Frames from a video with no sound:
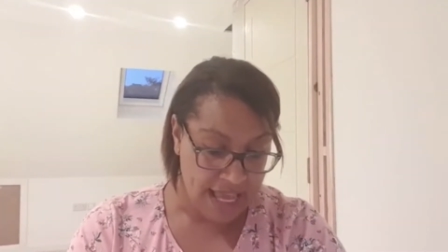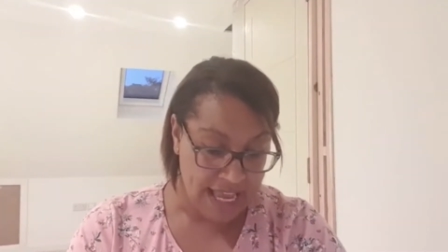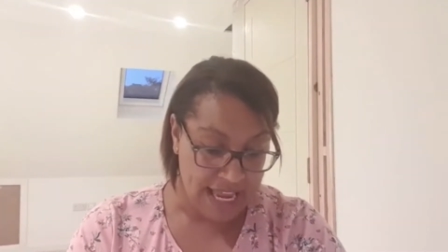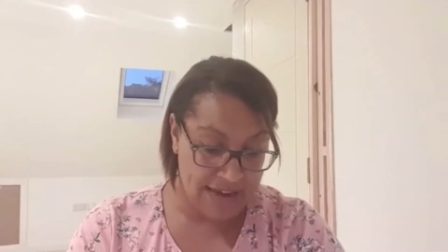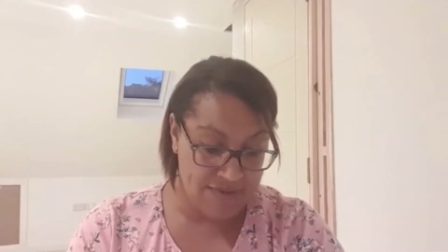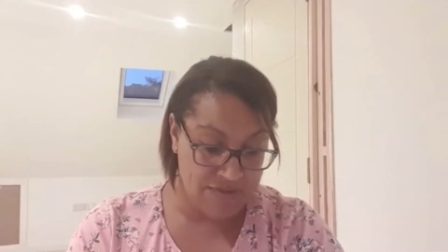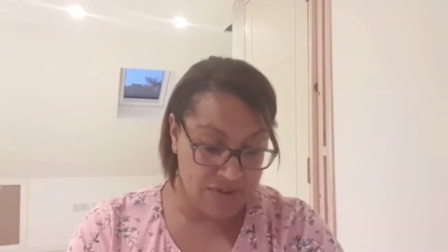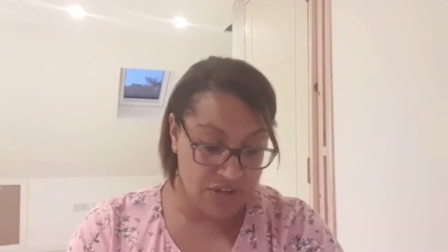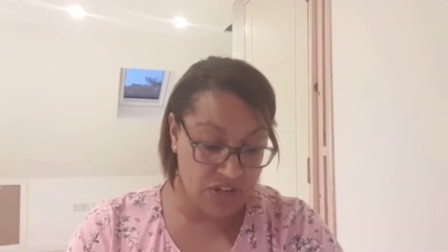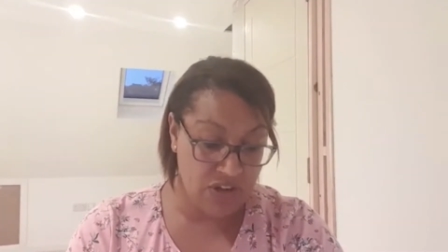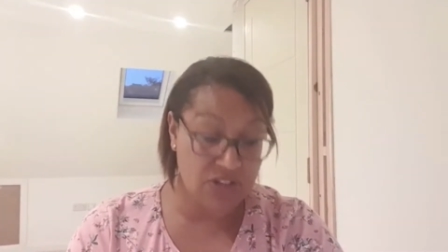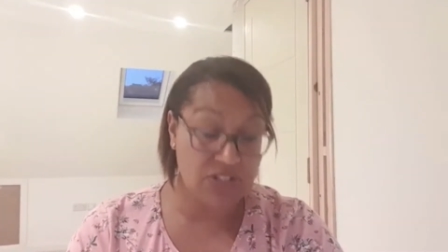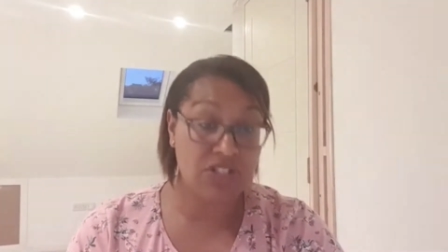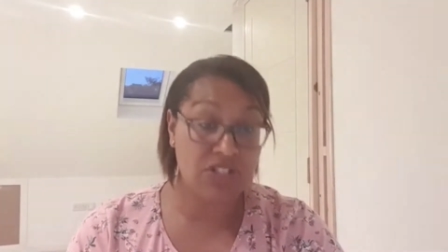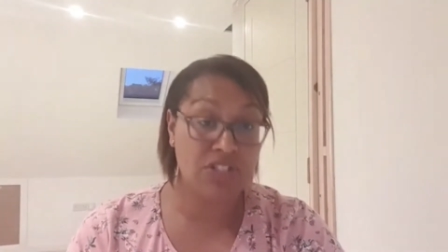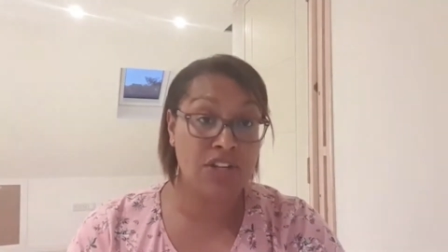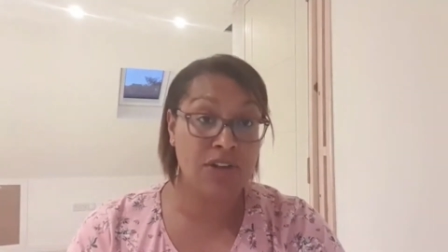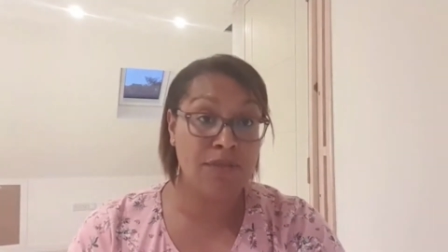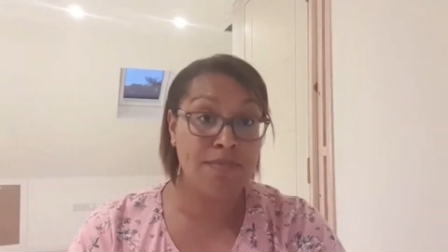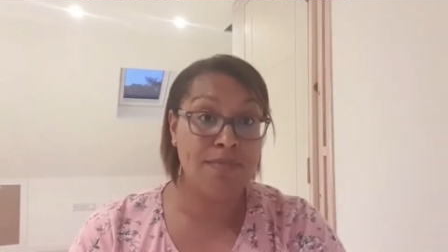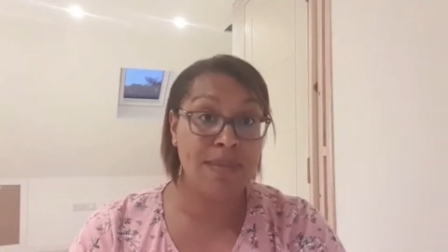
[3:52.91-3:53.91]
In regards
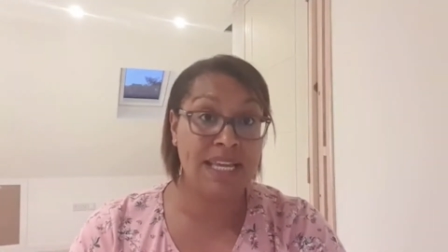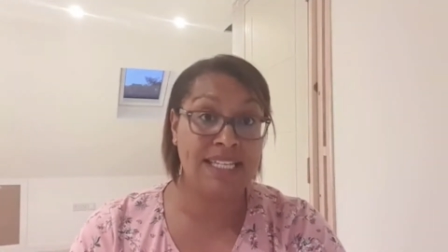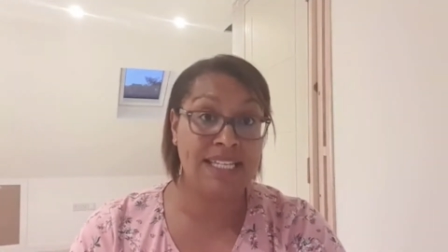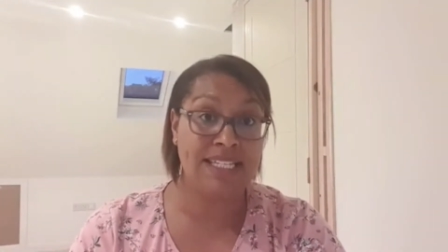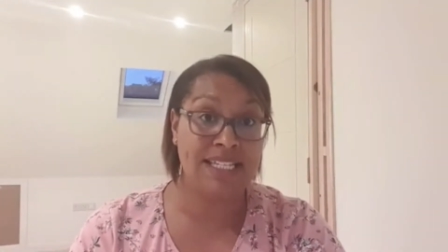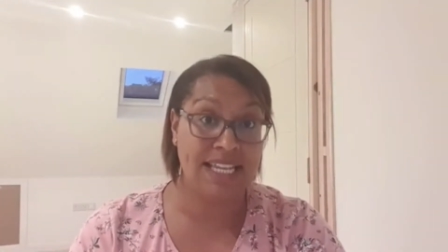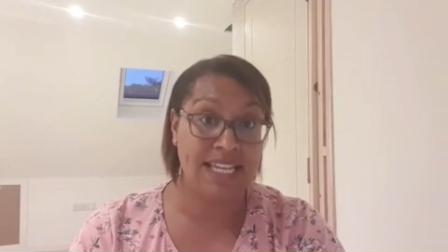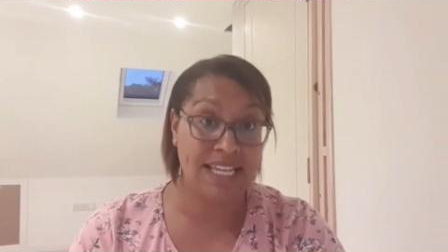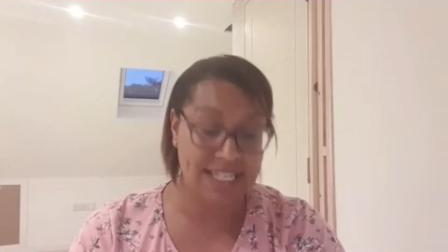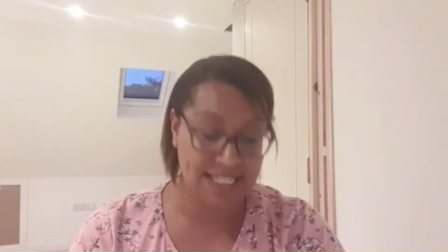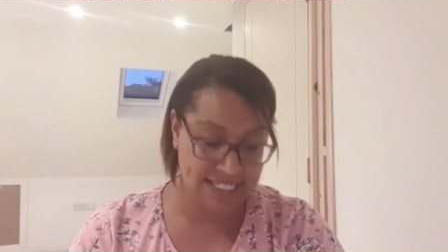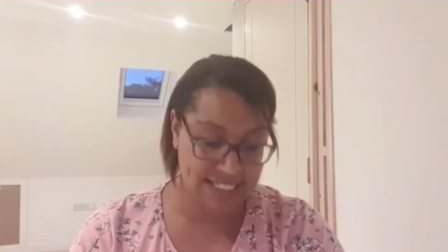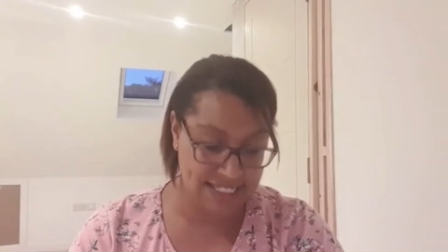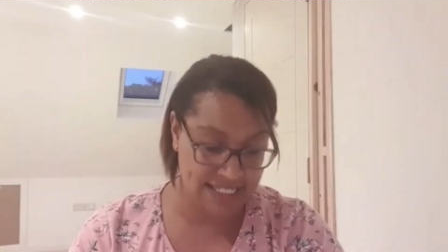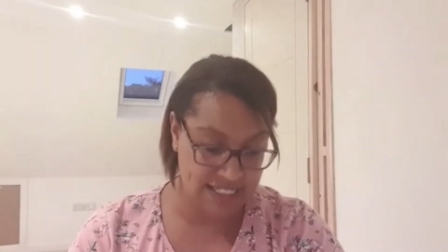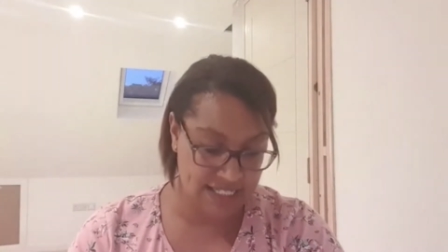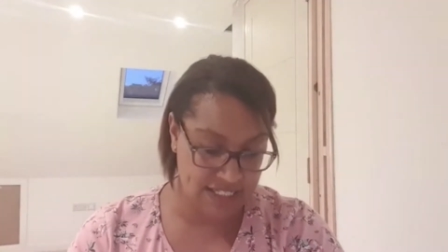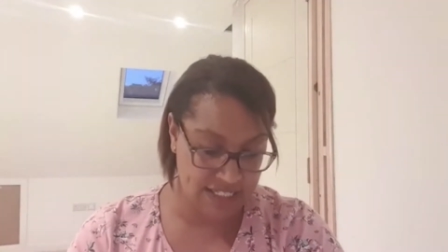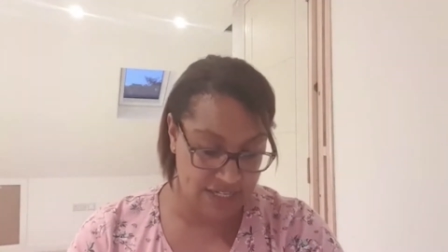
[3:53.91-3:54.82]
to misses,